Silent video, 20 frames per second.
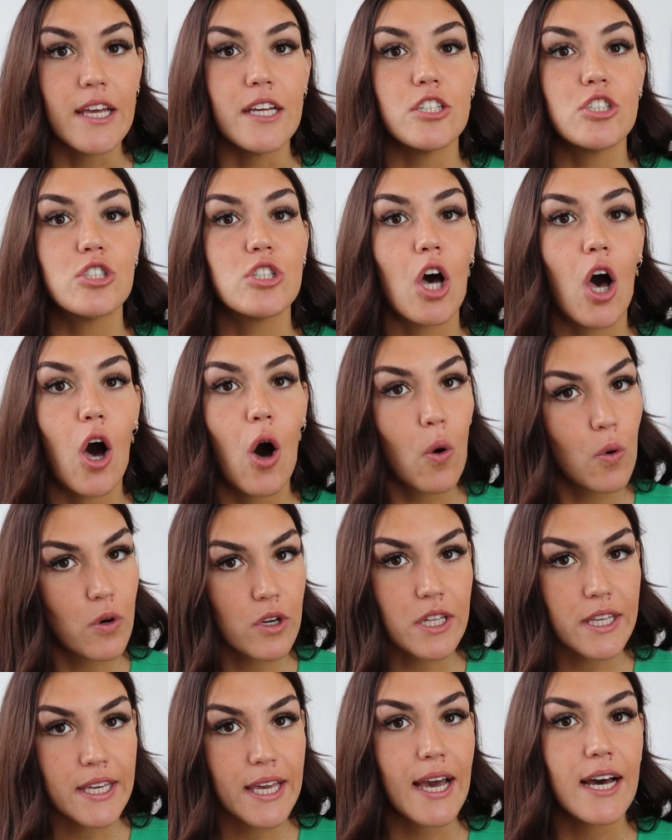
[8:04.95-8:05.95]
It
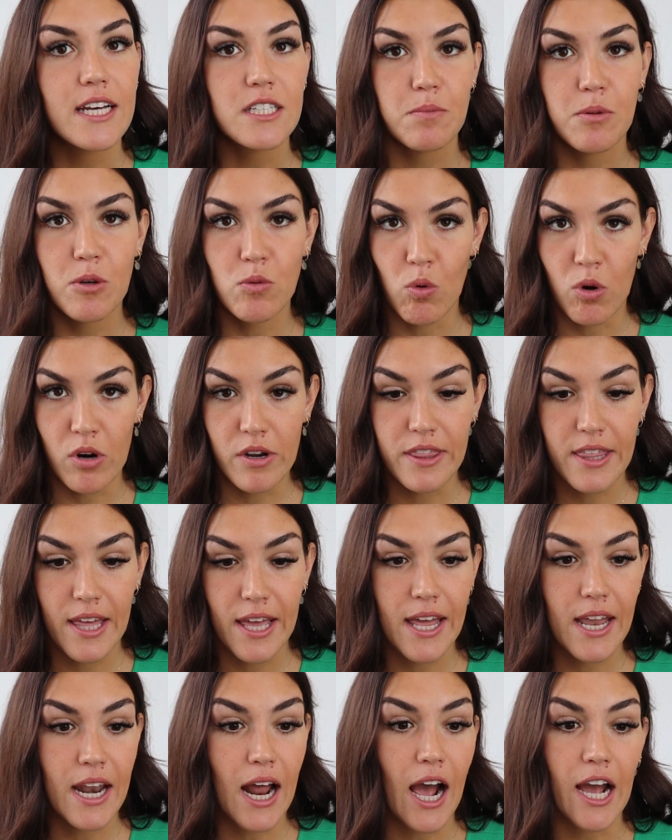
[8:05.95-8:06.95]
totally has been worth
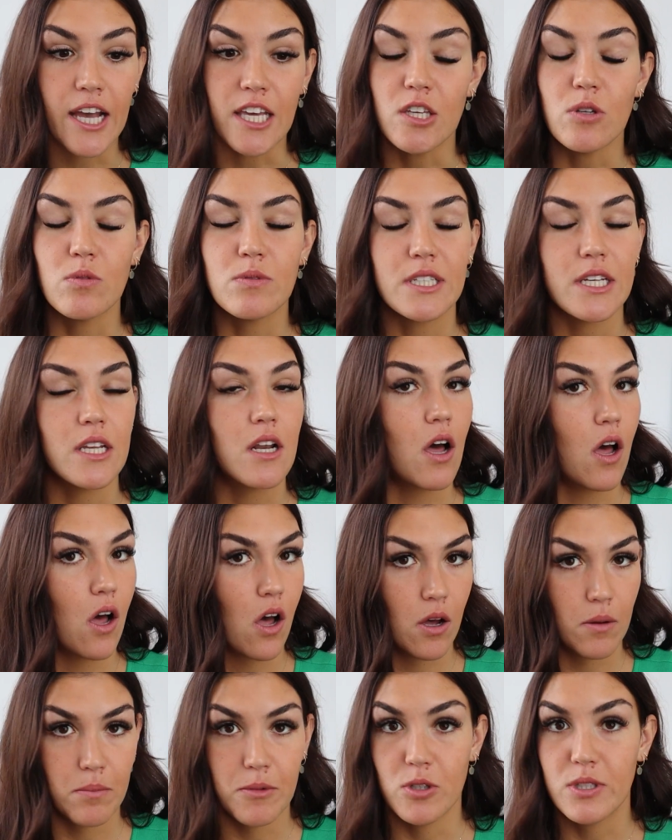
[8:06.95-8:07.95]
it. I use it
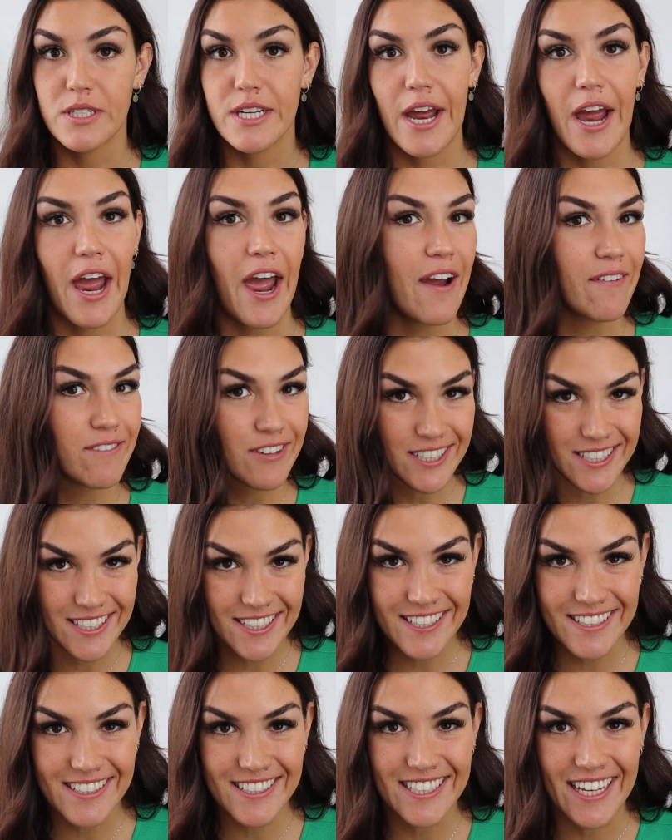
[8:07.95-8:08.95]
almost every
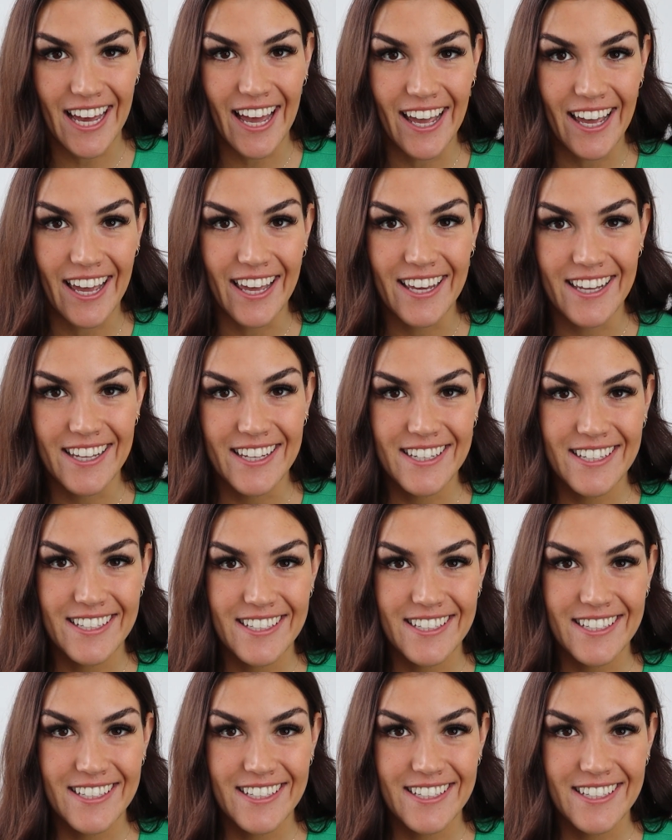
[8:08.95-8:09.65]
single day.